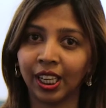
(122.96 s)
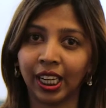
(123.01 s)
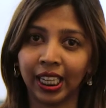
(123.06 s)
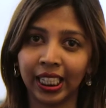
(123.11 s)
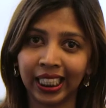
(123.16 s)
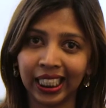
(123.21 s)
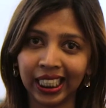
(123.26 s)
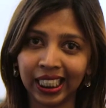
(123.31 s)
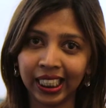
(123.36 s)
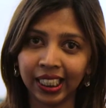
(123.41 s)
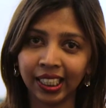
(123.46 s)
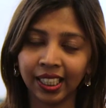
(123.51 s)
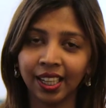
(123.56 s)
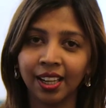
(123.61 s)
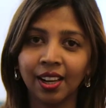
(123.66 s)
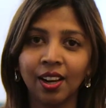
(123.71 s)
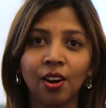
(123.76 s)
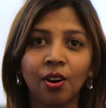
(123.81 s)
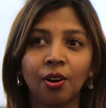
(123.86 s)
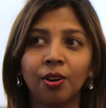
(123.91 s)
hiking,
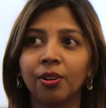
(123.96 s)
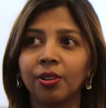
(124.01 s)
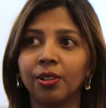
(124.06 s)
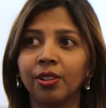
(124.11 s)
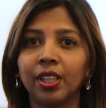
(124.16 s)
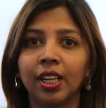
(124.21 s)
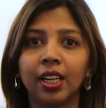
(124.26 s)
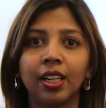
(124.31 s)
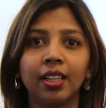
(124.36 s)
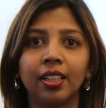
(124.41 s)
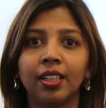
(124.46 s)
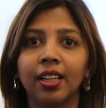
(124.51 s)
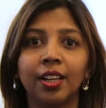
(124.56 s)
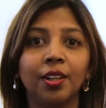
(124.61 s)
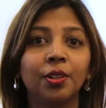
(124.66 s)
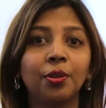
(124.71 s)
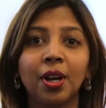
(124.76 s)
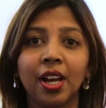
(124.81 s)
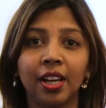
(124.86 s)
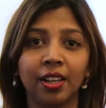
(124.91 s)
or I
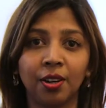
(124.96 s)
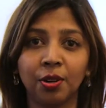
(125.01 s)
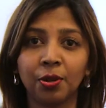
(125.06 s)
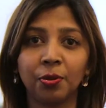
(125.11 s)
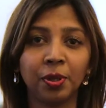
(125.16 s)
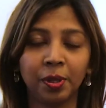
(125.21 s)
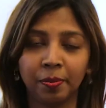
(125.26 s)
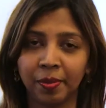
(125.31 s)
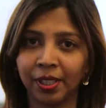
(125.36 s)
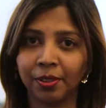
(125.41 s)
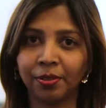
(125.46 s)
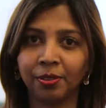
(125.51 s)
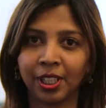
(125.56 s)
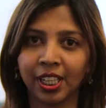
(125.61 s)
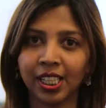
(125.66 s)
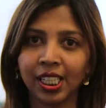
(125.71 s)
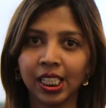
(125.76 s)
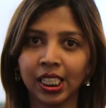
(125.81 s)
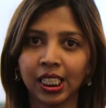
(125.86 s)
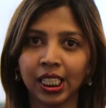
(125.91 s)
like to hang out with my
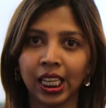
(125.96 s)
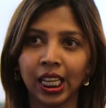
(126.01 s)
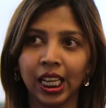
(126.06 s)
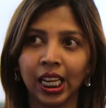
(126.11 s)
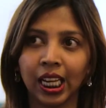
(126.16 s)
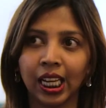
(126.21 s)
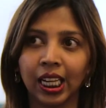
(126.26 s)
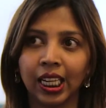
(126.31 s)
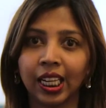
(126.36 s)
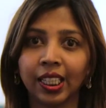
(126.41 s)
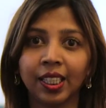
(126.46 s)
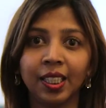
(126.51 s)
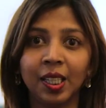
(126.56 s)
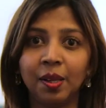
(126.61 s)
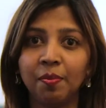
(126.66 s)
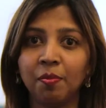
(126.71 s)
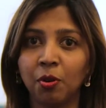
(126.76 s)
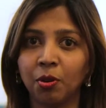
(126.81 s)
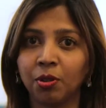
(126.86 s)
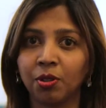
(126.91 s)
friends. Luckily,
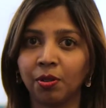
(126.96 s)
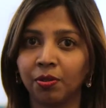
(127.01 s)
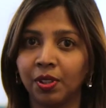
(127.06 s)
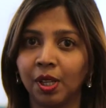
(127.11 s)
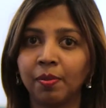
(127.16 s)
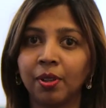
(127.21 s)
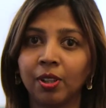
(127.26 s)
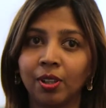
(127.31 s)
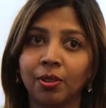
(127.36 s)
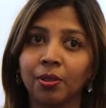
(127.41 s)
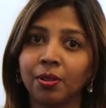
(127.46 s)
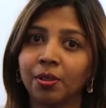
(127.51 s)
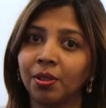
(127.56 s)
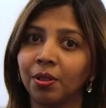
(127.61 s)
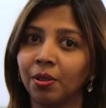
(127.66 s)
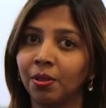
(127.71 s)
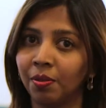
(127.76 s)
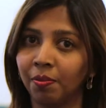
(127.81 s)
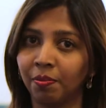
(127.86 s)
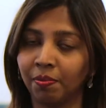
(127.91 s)
most of them are
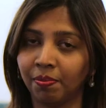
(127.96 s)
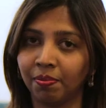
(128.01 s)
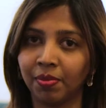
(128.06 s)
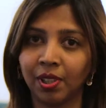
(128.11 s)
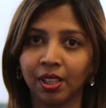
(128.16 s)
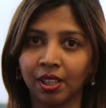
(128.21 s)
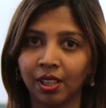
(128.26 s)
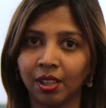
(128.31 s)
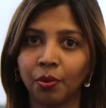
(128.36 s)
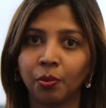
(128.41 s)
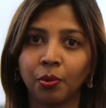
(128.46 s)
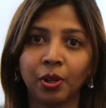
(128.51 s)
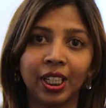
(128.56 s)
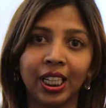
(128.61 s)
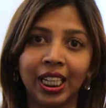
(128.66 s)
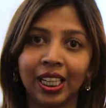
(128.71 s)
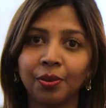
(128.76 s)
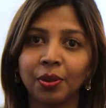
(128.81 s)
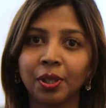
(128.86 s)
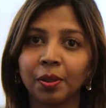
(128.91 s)
also
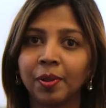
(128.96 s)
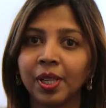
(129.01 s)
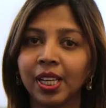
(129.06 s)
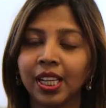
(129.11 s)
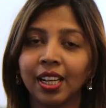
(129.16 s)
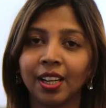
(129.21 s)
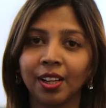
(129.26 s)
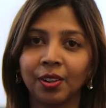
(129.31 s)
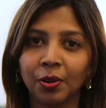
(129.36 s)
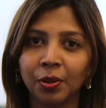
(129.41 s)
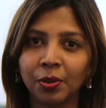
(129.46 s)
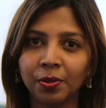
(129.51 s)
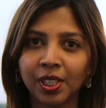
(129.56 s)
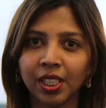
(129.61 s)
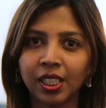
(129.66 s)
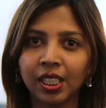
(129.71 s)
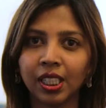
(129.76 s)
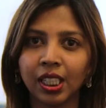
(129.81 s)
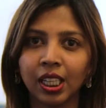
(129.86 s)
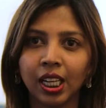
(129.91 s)
working with me in
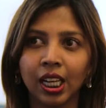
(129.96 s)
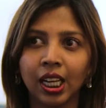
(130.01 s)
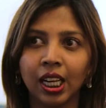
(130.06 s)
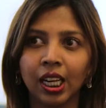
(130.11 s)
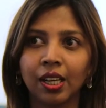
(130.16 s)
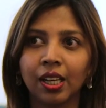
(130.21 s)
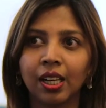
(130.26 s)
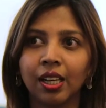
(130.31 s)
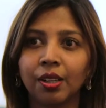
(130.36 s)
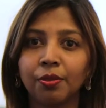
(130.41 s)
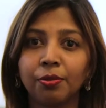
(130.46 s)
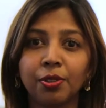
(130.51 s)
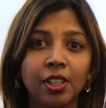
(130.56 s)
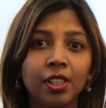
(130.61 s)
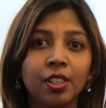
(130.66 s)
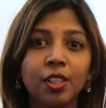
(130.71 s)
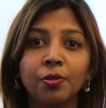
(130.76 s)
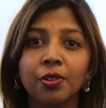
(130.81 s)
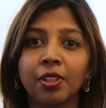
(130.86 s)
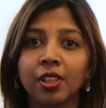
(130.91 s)
Inova.
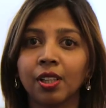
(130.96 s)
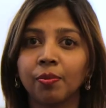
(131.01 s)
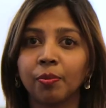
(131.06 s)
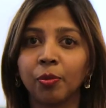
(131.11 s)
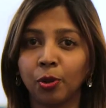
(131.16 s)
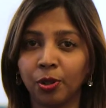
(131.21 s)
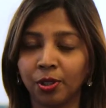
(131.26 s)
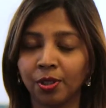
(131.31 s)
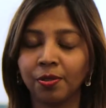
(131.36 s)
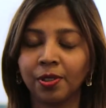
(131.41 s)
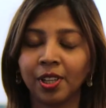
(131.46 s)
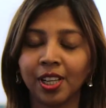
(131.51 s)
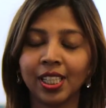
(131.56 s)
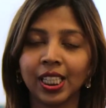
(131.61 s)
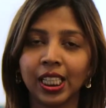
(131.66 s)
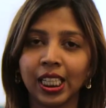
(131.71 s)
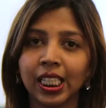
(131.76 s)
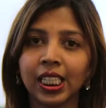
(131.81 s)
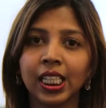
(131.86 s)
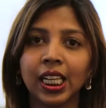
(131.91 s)
France, for most of us,
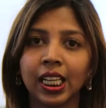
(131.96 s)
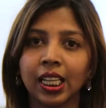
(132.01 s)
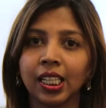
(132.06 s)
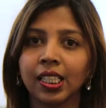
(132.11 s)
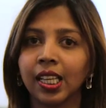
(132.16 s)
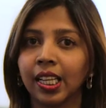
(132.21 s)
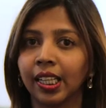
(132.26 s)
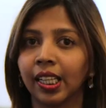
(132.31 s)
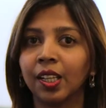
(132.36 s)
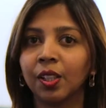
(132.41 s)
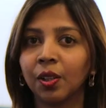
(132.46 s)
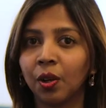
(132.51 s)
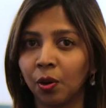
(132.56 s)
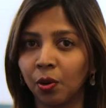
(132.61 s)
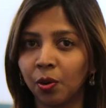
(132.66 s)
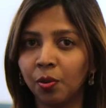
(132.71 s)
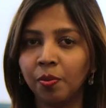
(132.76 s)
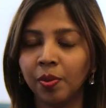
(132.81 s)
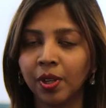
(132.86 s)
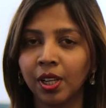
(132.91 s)
is like a second
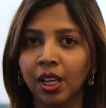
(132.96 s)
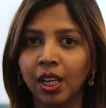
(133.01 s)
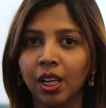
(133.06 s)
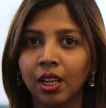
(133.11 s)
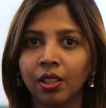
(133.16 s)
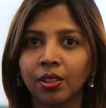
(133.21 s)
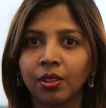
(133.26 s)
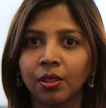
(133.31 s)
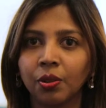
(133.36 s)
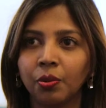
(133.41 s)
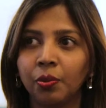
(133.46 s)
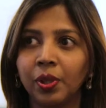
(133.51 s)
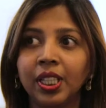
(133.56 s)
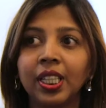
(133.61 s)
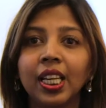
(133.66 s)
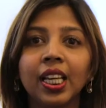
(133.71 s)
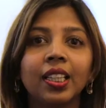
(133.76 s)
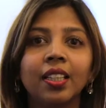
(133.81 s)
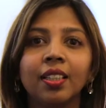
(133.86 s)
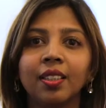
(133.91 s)
home, so we
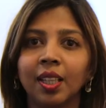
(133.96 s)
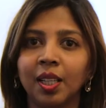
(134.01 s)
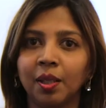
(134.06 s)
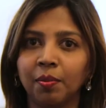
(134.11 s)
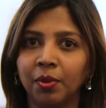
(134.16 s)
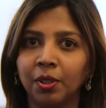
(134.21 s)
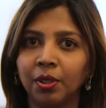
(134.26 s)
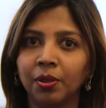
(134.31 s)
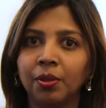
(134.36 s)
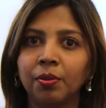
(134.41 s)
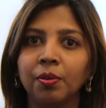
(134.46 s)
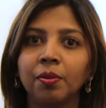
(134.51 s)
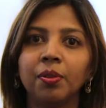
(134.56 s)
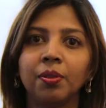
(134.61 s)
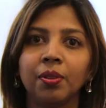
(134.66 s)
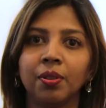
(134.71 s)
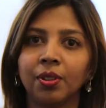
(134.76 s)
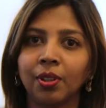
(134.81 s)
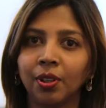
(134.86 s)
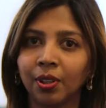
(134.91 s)
take the time to
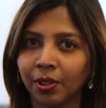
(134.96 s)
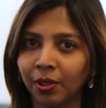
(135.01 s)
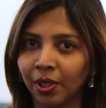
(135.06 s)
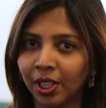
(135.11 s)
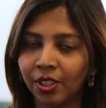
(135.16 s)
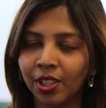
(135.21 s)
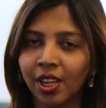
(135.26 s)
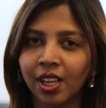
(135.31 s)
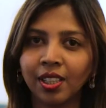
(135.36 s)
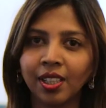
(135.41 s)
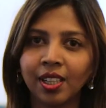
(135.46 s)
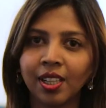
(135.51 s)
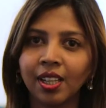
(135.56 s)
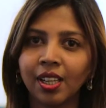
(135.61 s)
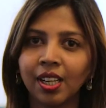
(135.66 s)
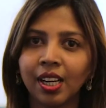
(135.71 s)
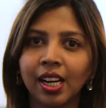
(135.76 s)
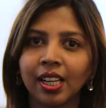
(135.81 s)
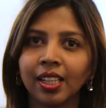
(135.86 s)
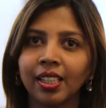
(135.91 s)
talk to each
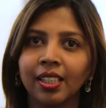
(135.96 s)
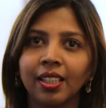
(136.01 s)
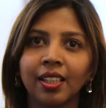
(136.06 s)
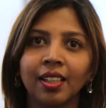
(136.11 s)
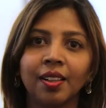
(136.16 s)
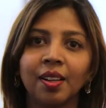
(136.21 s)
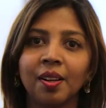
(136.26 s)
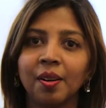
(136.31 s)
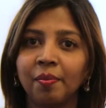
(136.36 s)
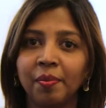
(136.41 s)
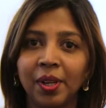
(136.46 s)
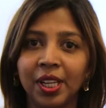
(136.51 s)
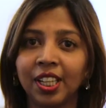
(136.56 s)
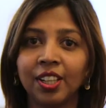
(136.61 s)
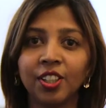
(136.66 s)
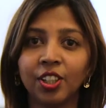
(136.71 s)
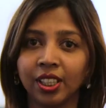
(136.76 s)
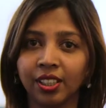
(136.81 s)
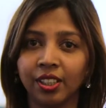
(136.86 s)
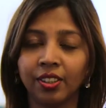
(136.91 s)
other and meet
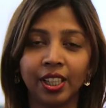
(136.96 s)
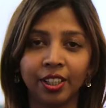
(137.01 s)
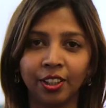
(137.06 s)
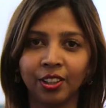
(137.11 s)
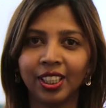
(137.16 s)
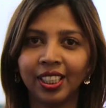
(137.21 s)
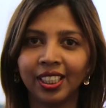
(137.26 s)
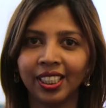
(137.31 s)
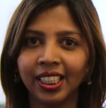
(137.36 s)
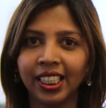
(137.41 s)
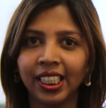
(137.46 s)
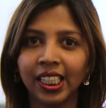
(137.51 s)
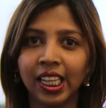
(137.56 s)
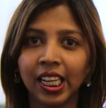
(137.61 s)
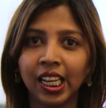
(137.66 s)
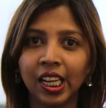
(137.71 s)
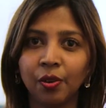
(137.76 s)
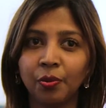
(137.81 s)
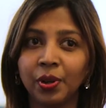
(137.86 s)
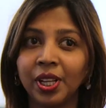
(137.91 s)
each other regularly.
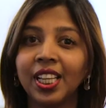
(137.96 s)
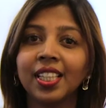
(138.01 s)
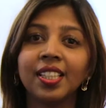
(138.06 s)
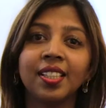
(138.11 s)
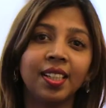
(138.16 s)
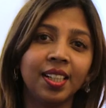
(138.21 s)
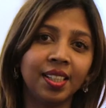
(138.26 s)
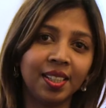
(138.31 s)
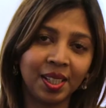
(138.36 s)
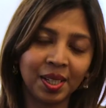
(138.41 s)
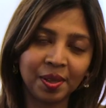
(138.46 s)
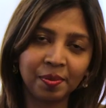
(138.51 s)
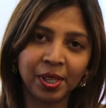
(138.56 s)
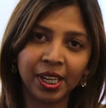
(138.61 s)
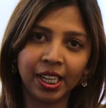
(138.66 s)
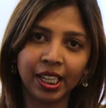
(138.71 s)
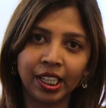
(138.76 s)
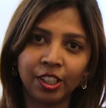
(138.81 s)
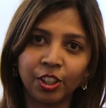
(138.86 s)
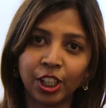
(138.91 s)
We recently
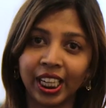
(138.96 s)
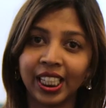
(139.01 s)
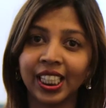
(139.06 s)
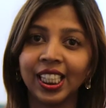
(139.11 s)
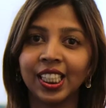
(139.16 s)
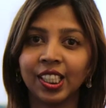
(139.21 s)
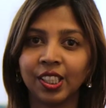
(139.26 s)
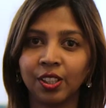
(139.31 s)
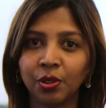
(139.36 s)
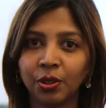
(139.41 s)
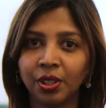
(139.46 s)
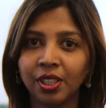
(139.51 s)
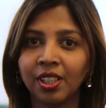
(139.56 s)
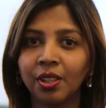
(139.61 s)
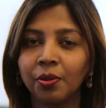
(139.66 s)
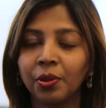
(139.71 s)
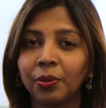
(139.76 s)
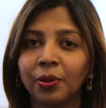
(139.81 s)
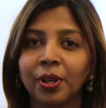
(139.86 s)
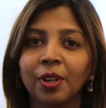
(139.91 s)
celebrated Chinese New
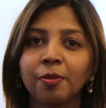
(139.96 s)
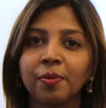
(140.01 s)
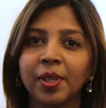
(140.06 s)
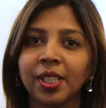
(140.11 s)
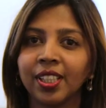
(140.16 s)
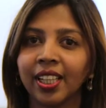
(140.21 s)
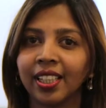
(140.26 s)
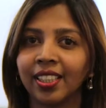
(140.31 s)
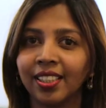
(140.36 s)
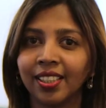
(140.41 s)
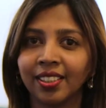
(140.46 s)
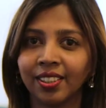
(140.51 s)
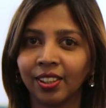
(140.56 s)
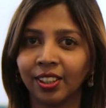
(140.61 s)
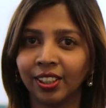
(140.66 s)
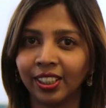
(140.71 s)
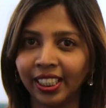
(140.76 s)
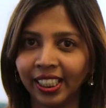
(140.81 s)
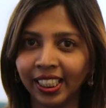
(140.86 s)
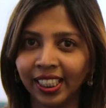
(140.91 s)
Year with one of my Chinese
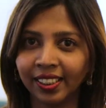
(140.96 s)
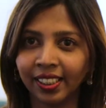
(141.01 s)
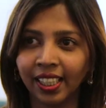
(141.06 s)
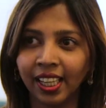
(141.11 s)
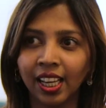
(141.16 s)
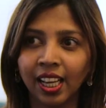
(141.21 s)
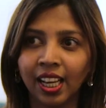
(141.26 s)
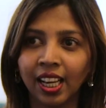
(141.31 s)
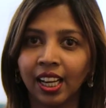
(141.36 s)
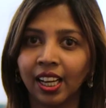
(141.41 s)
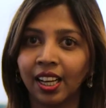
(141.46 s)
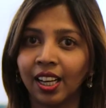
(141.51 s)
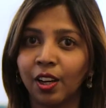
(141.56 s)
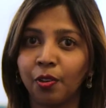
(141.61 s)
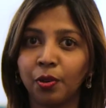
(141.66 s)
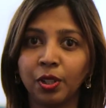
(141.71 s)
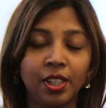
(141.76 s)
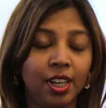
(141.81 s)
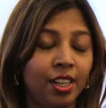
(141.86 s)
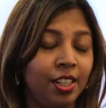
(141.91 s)
colleagues
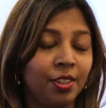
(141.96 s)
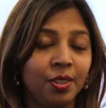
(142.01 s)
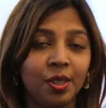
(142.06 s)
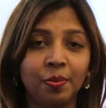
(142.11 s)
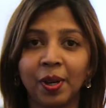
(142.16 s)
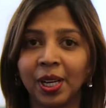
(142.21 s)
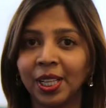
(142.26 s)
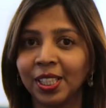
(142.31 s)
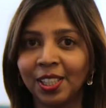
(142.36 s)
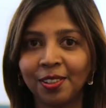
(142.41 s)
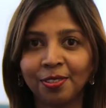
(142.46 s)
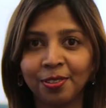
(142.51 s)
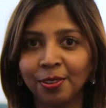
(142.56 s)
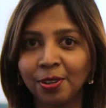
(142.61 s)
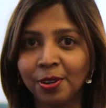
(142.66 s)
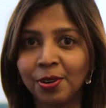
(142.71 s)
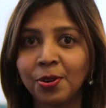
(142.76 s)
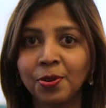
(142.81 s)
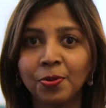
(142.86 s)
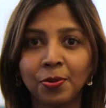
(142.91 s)
with tons of spicy
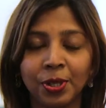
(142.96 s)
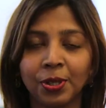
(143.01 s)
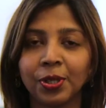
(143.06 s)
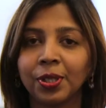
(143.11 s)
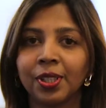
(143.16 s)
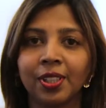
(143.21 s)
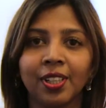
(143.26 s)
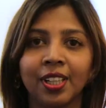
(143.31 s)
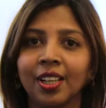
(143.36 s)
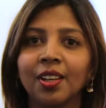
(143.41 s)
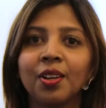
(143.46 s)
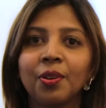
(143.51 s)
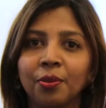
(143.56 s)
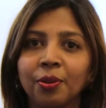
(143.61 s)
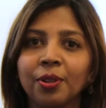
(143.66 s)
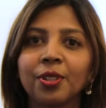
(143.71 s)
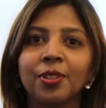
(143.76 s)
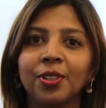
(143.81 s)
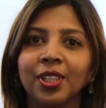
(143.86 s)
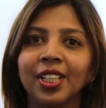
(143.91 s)
food, which
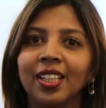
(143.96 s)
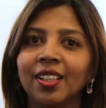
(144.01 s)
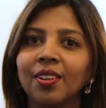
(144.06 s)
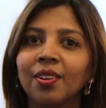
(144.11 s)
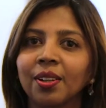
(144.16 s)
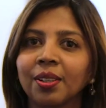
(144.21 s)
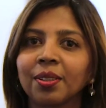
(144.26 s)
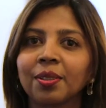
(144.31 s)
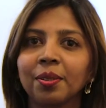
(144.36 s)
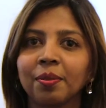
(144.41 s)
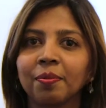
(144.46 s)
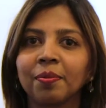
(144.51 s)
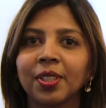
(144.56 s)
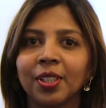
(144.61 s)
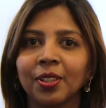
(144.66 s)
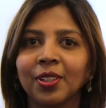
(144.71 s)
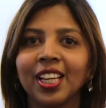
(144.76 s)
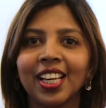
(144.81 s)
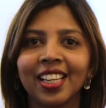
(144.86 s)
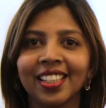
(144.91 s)
was really awesome.
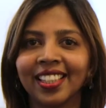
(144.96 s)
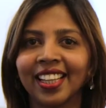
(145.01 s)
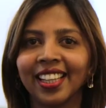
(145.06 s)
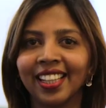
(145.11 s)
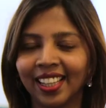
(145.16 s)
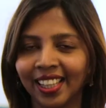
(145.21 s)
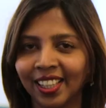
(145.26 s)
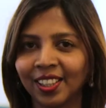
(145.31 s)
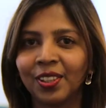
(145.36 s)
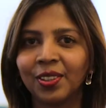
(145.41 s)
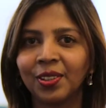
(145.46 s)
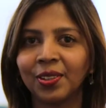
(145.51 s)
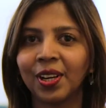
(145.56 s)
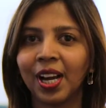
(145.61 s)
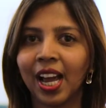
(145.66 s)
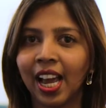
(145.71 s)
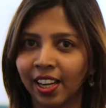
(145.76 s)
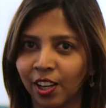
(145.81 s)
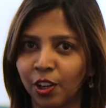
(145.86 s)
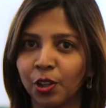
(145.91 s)
So yes, I like to
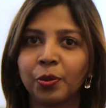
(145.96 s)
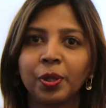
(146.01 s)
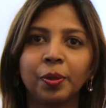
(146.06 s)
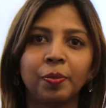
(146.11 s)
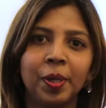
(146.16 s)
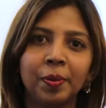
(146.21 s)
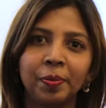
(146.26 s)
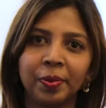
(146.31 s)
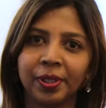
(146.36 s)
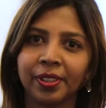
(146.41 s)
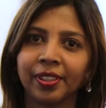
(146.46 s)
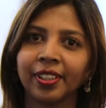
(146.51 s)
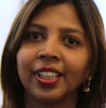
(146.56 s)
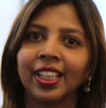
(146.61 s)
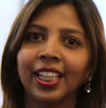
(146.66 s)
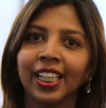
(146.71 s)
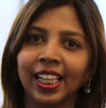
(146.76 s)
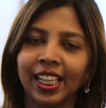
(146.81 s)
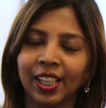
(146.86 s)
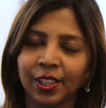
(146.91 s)
hang out with people
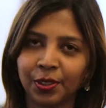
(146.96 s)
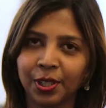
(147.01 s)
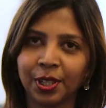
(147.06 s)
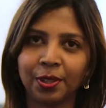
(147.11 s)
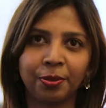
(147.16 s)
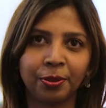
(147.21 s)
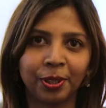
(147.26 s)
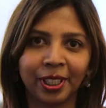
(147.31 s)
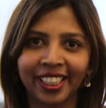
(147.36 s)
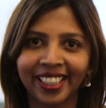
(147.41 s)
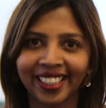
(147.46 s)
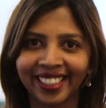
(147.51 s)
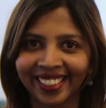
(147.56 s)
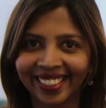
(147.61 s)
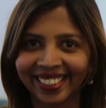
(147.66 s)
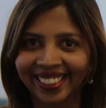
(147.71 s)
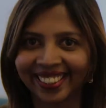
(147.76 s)
outside of work.